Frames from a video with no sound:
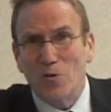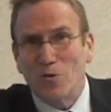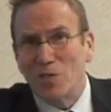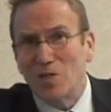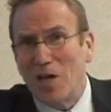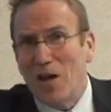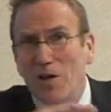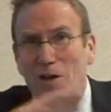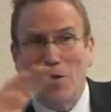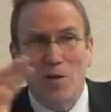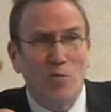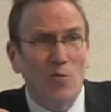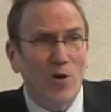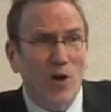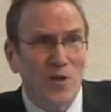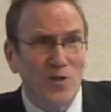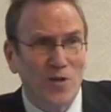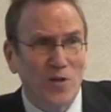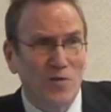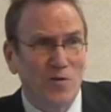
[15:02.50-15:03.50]
it was out on the
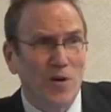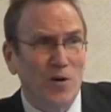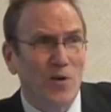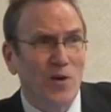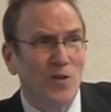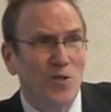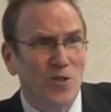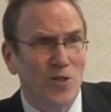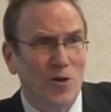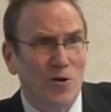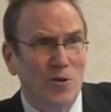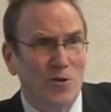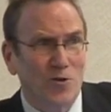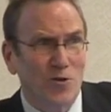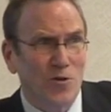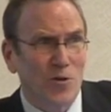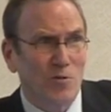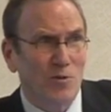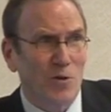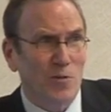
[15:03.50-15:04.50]
press in very hysterical
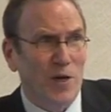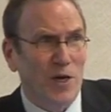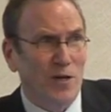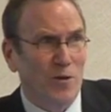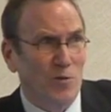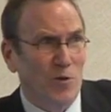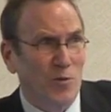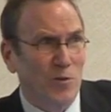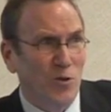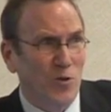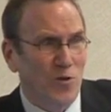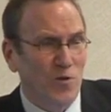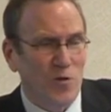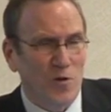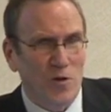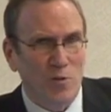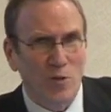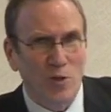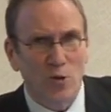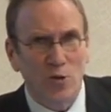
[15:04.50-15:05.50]
terms about a woman whose
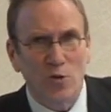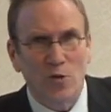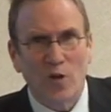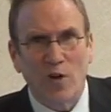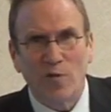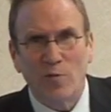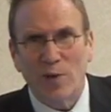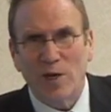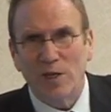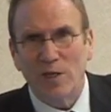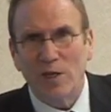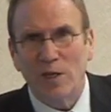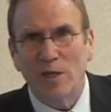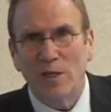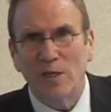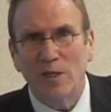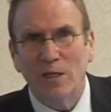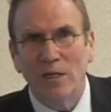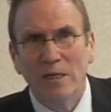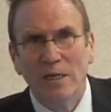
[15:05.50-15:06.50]
foot had been chewed off by an
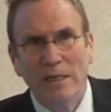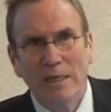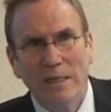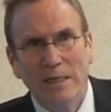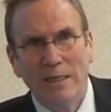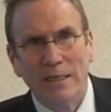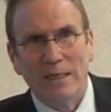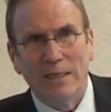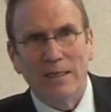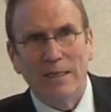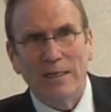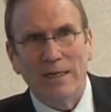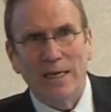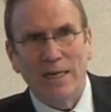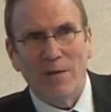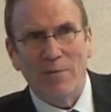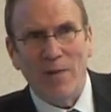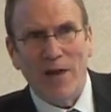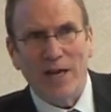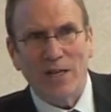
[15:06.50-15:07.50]
Akita uh,
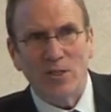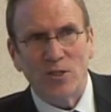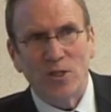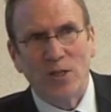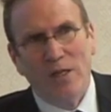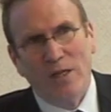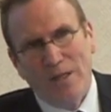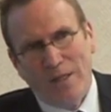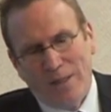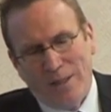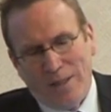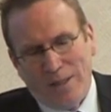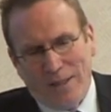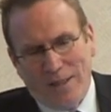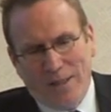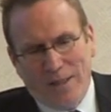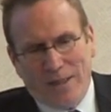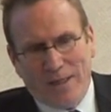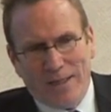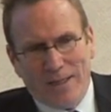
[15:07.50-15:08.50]
at a match.
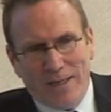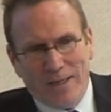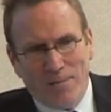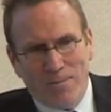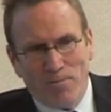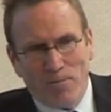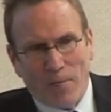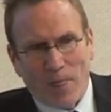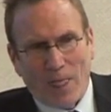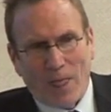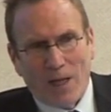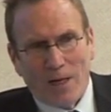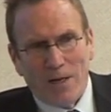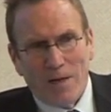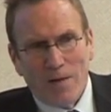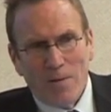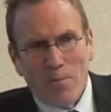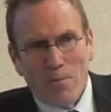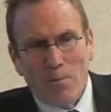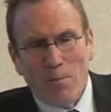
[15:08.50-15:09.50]
Um,
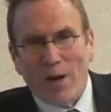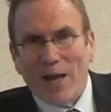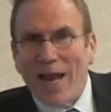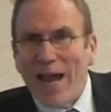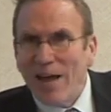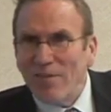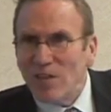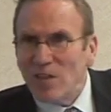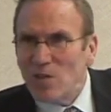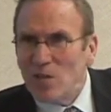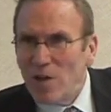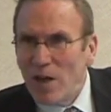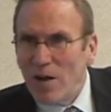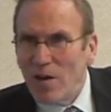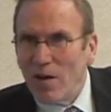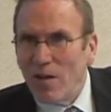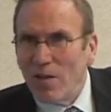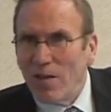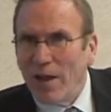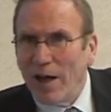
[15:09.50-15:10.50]
but having said
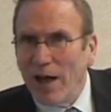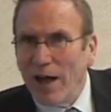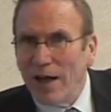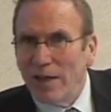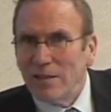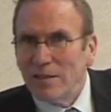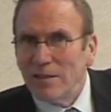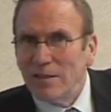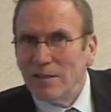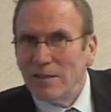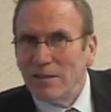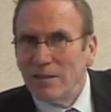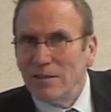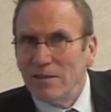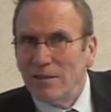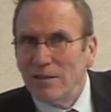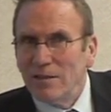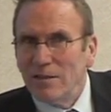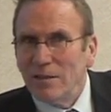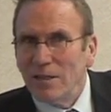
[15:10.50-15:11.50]
all that,
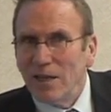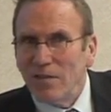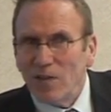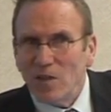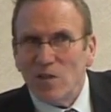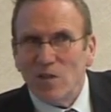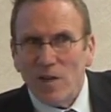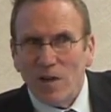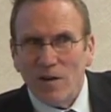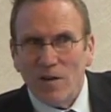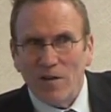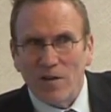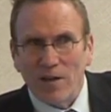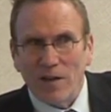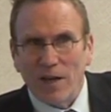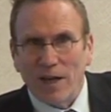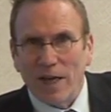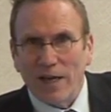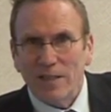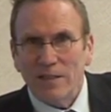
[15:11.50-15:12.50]
having said all
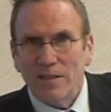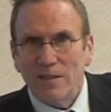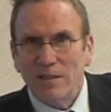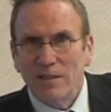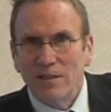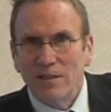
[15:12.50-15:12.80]
that,